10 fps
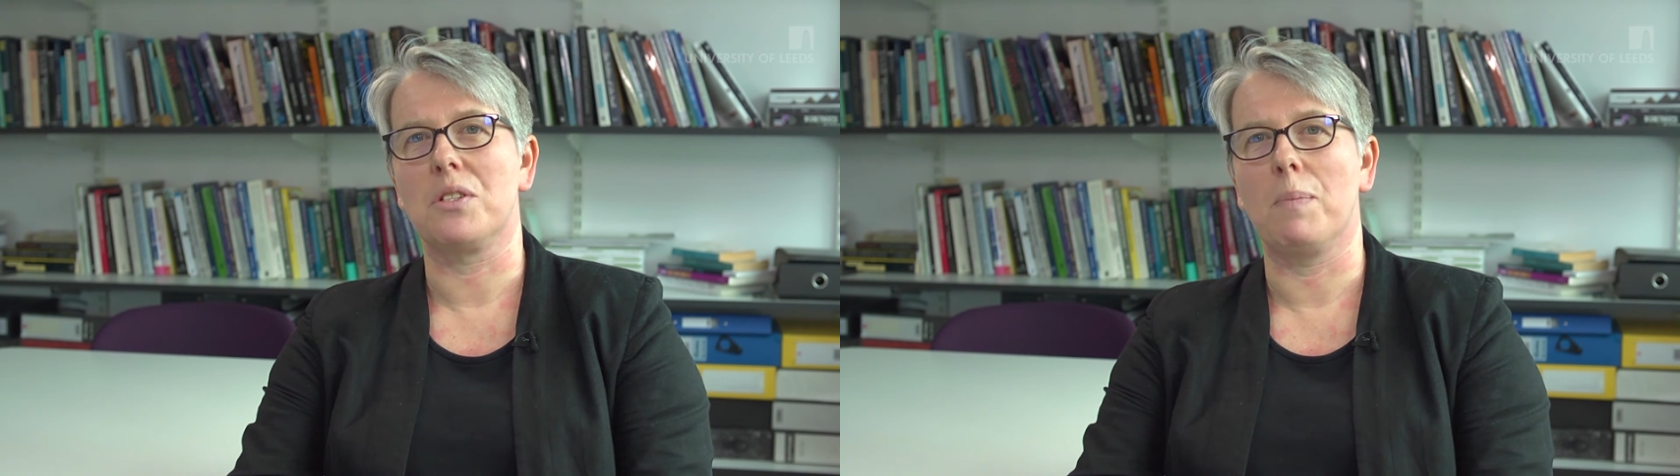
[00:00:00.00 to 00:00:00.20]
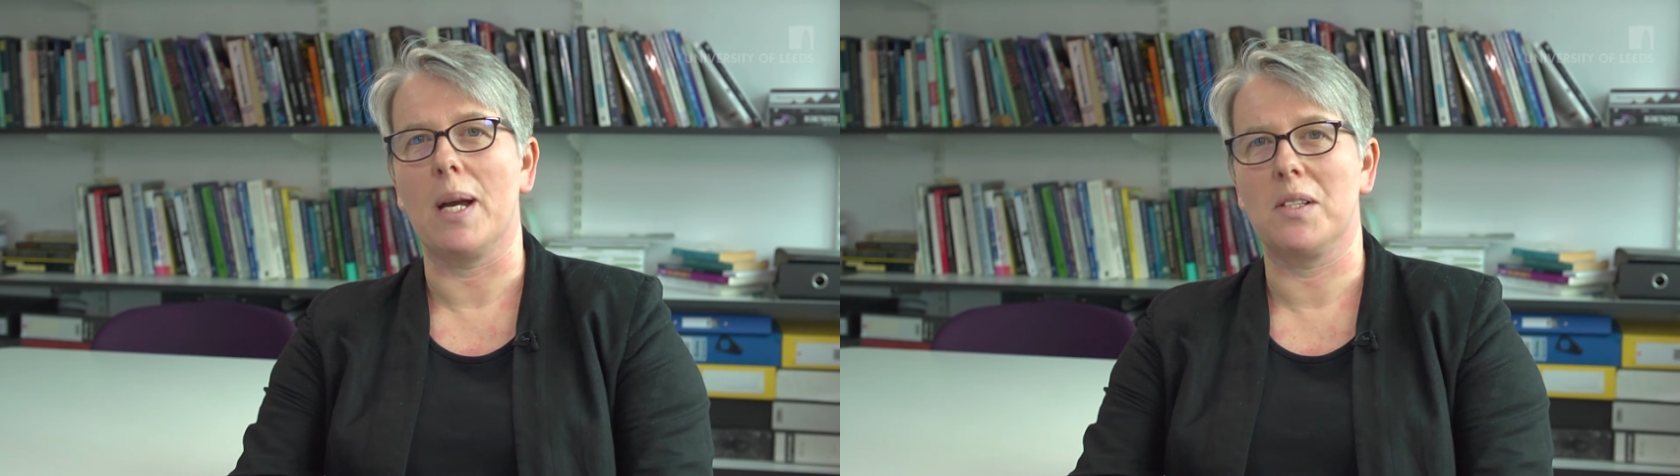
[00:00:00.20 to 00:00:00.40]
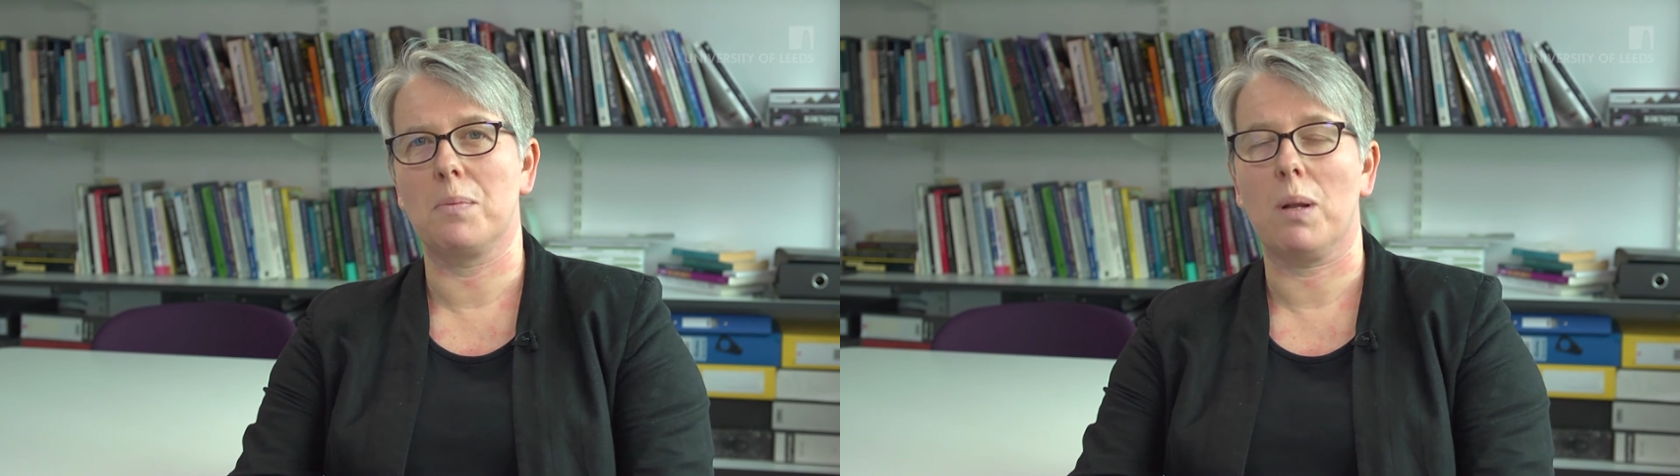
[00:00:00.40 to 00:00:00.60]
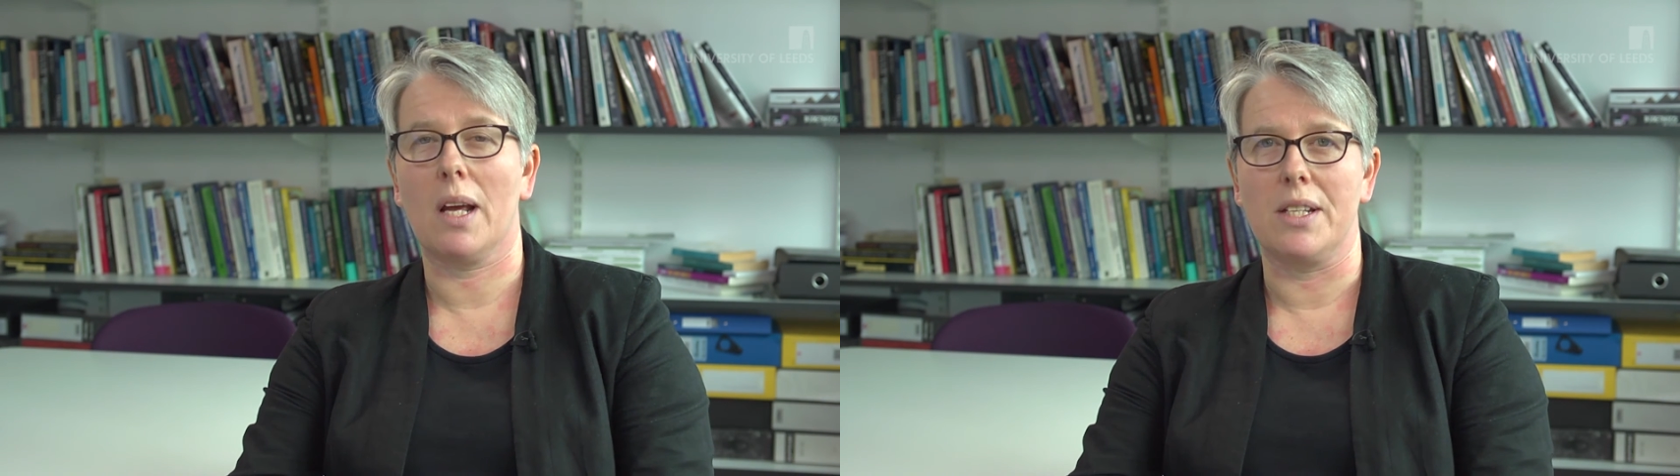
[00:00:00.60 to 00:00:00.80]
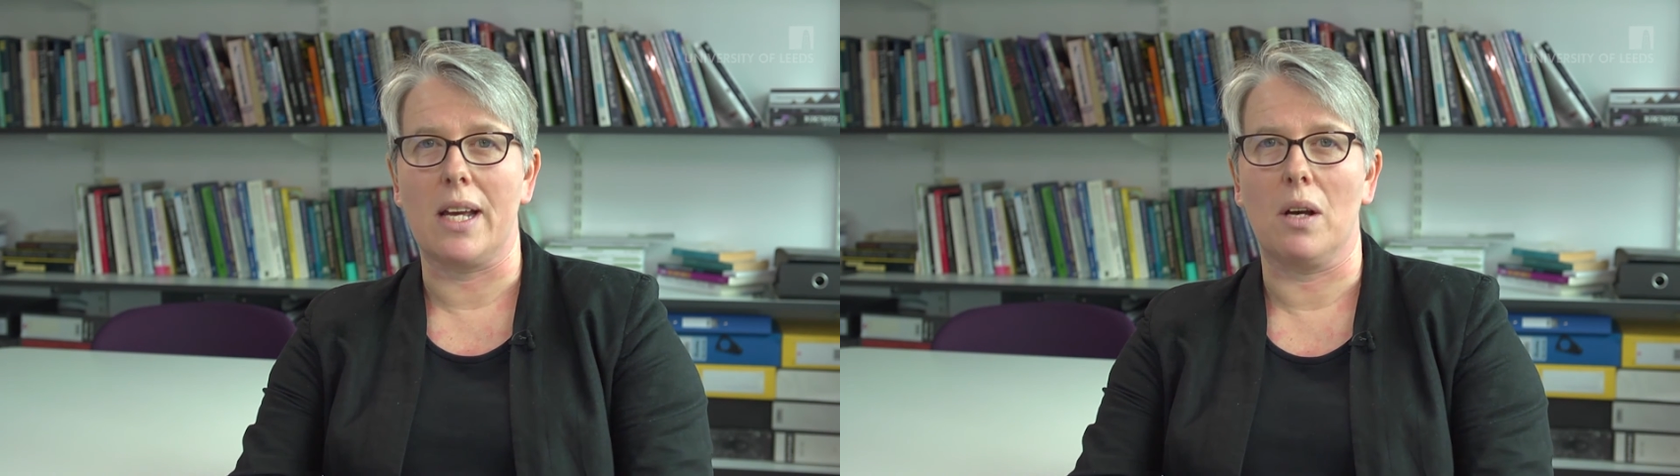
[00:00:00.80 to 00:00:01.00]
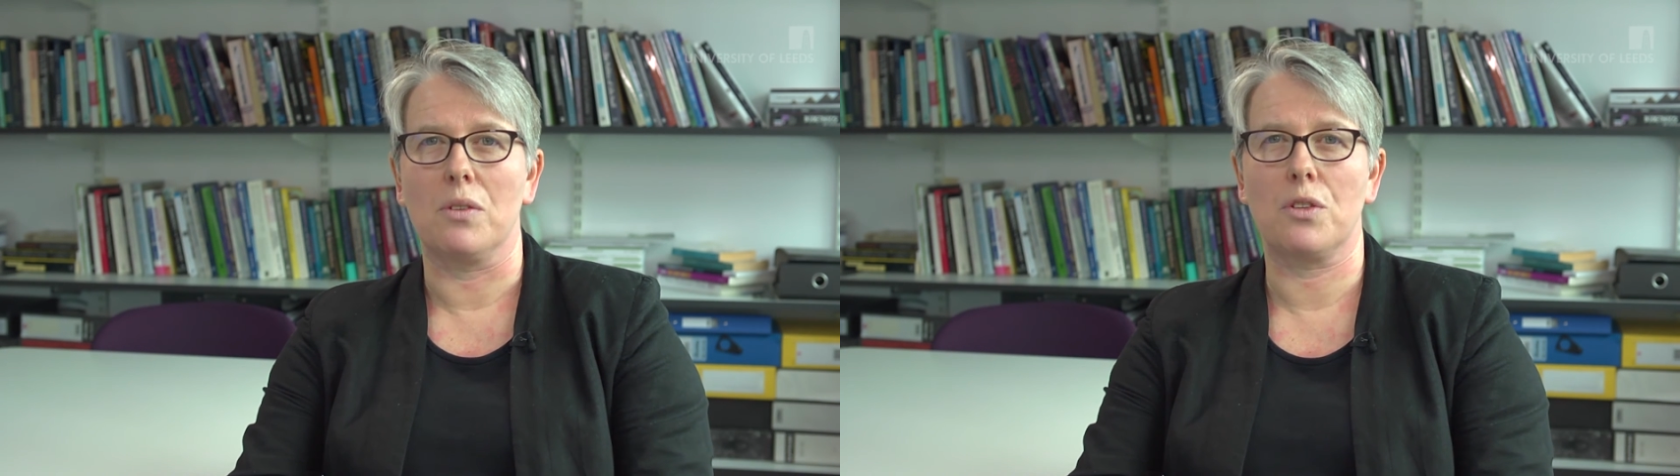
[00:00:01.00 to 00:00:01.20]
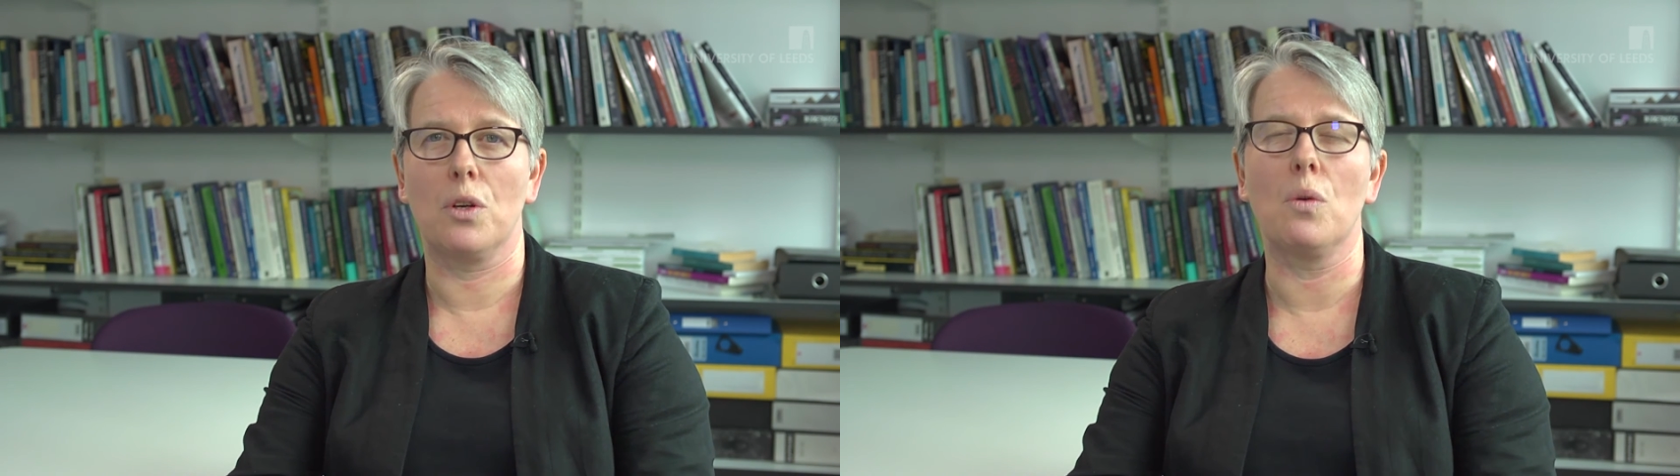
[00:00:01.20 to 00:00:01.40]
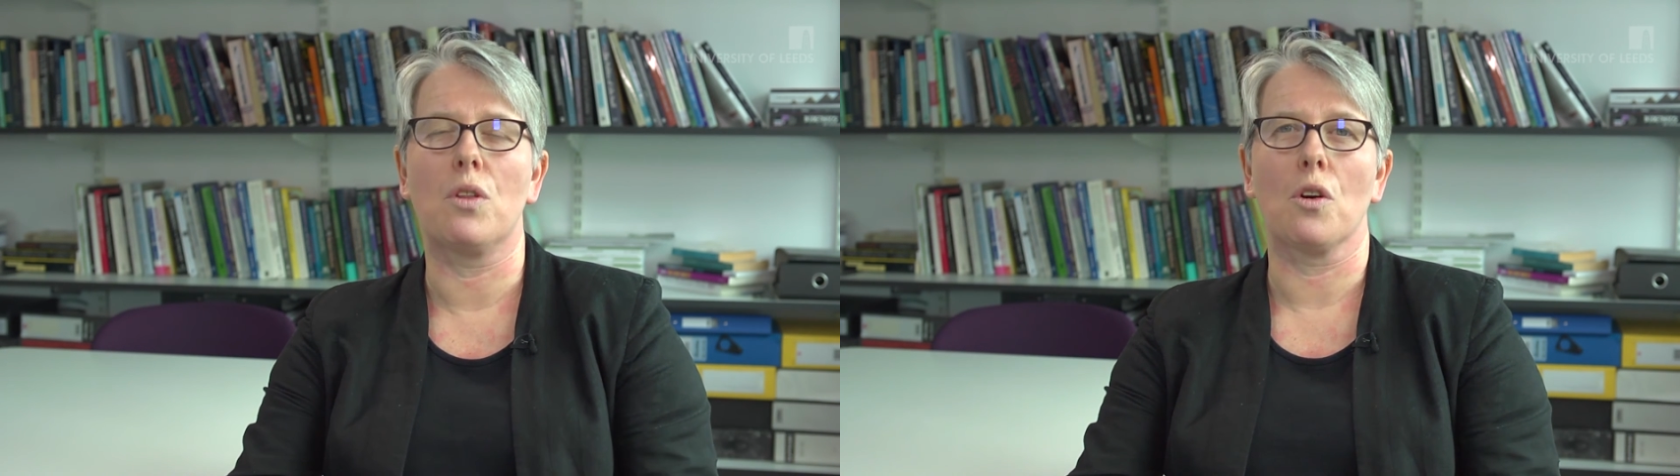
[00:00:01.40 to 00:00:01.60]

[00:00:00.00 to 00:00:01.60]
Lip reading: debates played out, who the